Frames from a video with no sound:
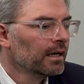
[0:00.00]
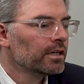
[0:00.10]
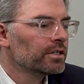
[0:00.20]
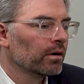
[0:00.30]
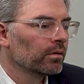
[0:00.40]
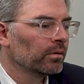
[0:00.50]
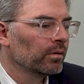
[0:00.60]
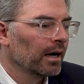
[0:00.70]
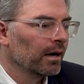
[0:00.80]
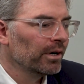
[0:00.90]

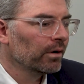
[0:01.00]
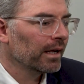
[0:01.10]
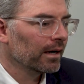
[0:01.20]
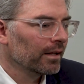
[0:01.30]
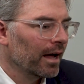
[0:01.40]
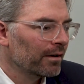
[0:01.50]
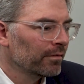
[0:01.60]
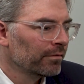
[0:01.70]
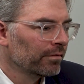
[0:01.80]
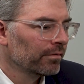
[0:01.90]
So we don't get a lot
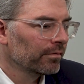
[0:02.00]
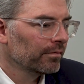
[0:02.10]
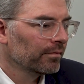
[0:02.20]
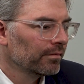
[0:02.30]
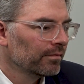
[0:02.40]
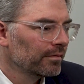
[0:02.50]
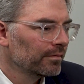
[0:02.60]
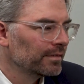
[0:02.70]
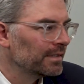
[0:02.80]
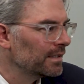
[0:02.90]
of
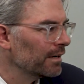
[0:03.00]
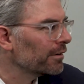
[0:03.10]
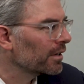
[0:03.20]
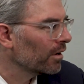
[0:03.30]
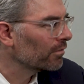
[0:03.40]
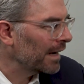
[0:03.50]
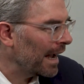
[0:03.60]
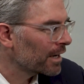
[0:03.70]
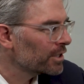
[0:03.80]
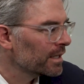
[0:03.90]
difficult
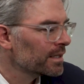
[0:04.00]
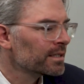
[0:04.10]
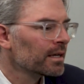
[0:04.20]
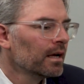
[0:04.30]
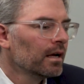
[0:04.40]
reactions.